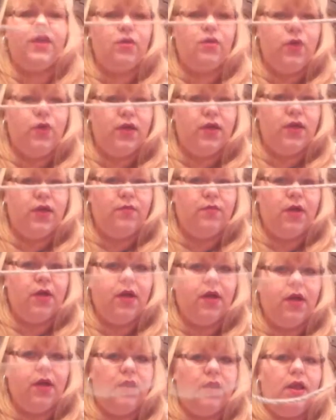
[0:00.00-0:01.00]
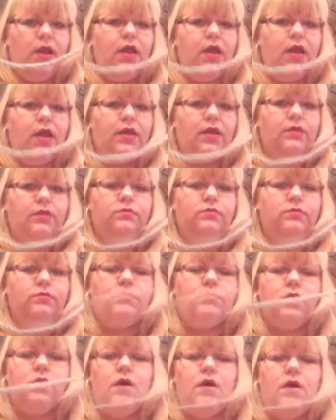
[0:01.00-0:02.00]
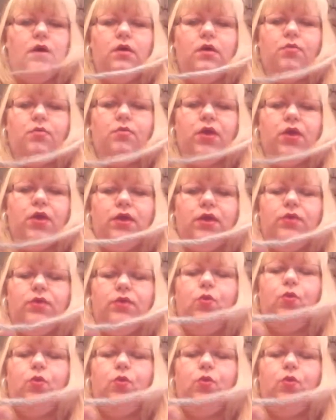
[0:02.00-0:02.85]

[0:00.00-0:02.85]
and Quick by Lion brand,